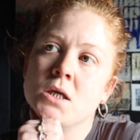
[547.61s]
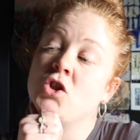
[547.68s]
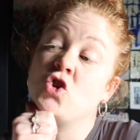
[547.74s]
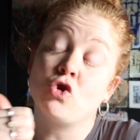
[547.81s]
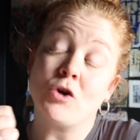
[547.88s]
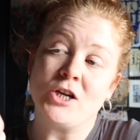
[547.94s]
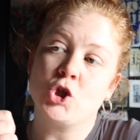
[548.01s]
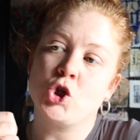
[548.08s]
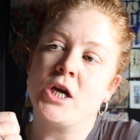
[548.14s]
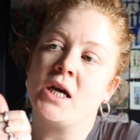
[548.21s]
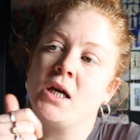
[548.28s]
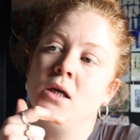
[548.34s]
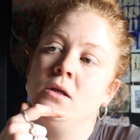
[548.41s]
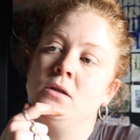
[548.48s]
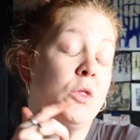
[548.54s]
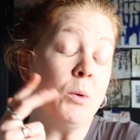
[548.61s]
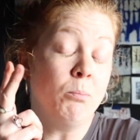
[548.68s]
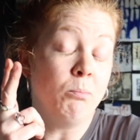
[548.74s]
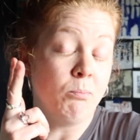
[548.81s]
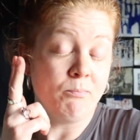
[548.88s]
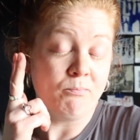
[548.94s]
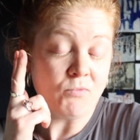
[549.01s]
stretching the
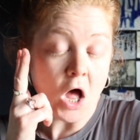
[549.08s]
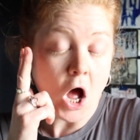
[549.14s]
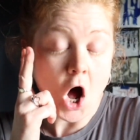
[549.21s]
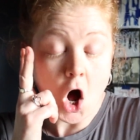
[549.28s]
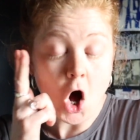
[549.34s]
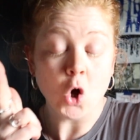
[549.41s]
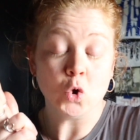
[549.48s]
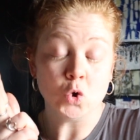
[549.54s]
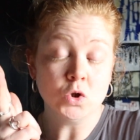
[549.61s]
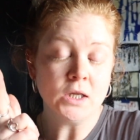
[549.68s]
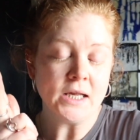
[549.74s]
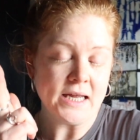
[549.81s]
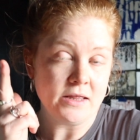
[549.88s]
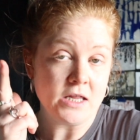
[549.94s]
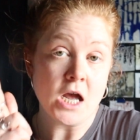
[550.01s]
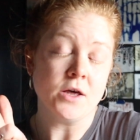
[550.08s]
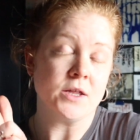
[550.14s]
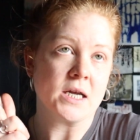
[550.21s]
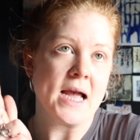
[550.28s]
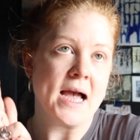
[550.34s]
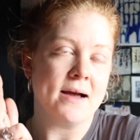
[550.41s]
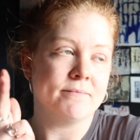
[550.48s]
hole in the other
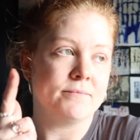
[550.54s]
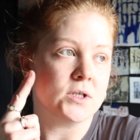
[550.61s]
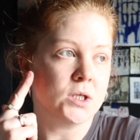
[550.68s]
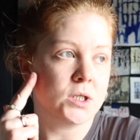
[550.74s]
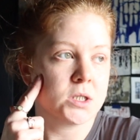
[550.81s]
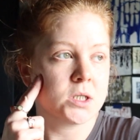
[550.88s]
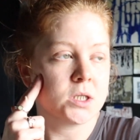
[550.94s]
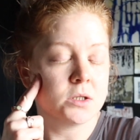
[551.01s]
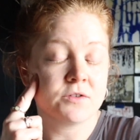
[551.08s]
canvas.